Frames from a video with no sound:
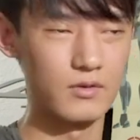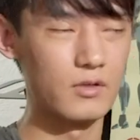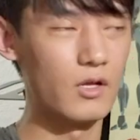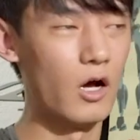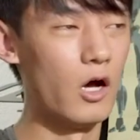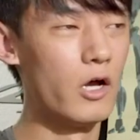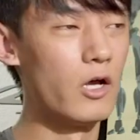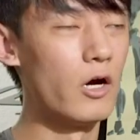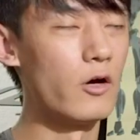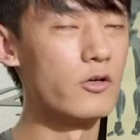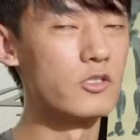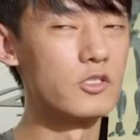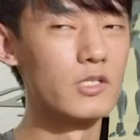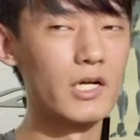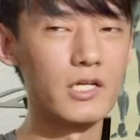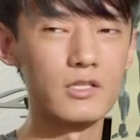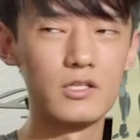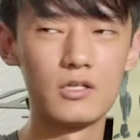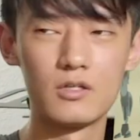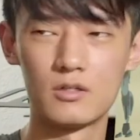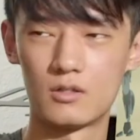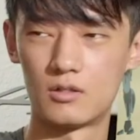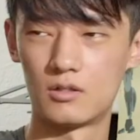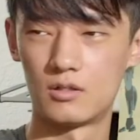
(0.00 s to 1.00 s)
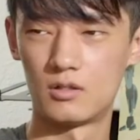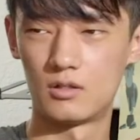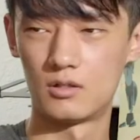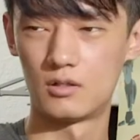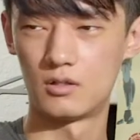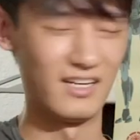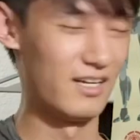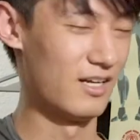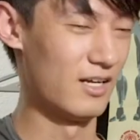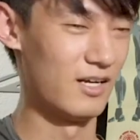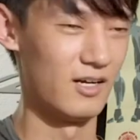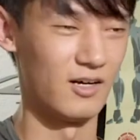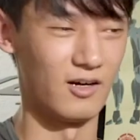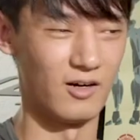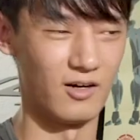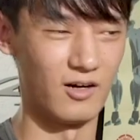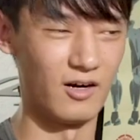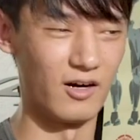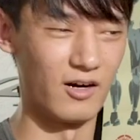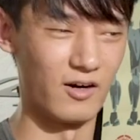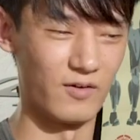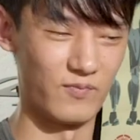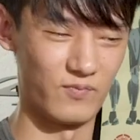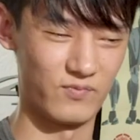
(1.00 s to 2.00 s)
Oh, yo, it's nothing.
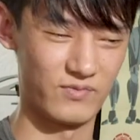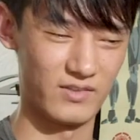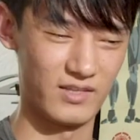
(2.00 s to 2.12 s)
Ah. Uh.